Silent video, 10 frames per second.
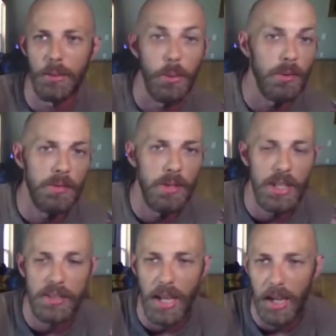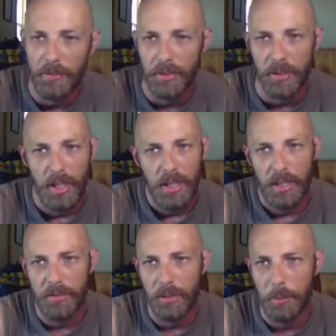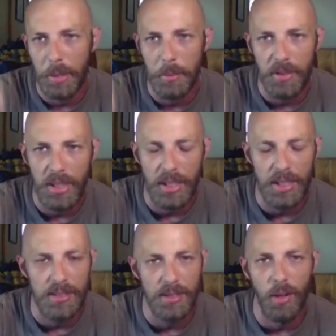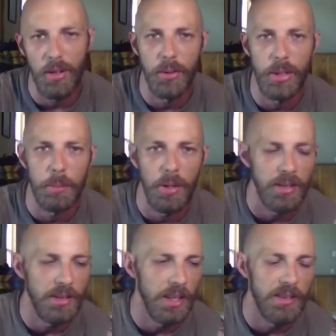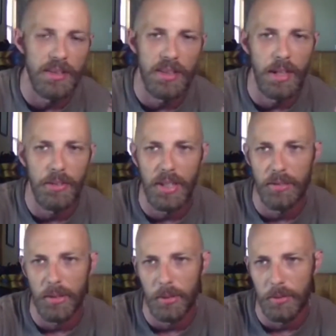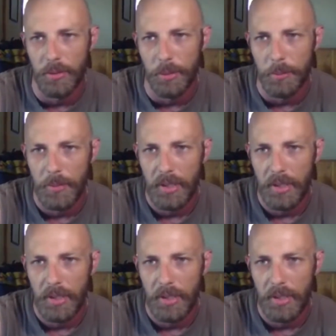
Or 2 days after. You have to remember that it's an ongoing process. It's never, never over.